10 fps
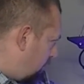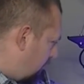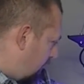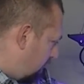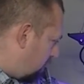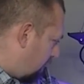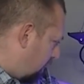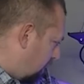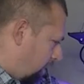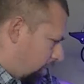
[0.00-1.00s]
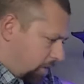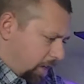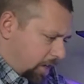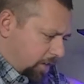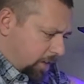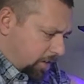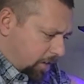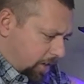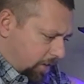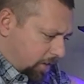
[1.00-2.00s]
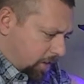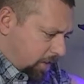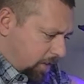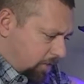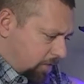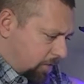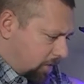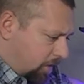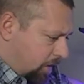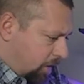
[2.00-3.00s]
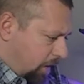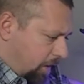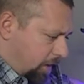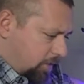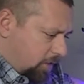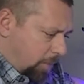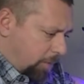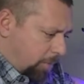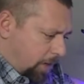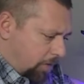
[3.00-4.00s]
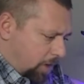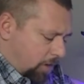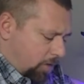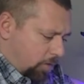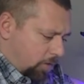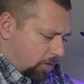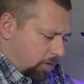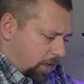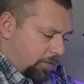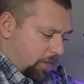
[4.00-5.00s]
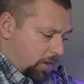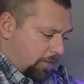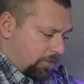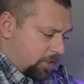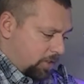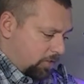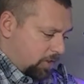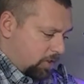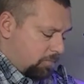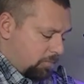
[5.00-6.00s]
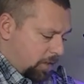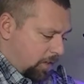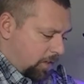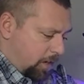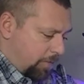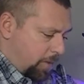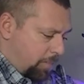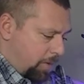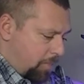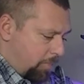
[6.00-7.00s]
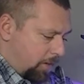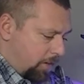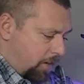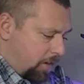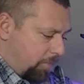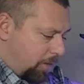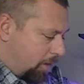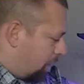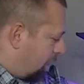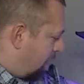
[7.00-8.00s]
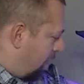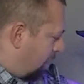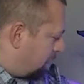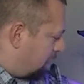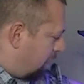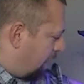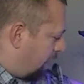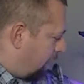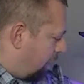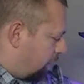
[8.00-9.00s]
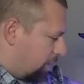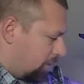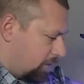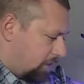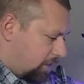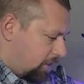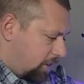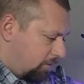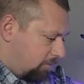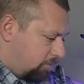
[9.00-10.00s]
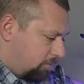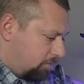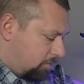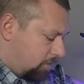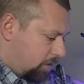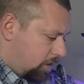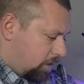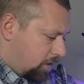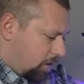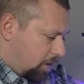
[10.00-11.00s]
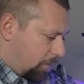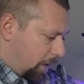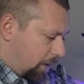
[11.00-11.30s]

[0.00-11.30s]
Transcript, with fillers: of the tank, directly under the LED, and on top of my rock work, even though I've still just uh, that I've been bumping it up, I'm still at 160, about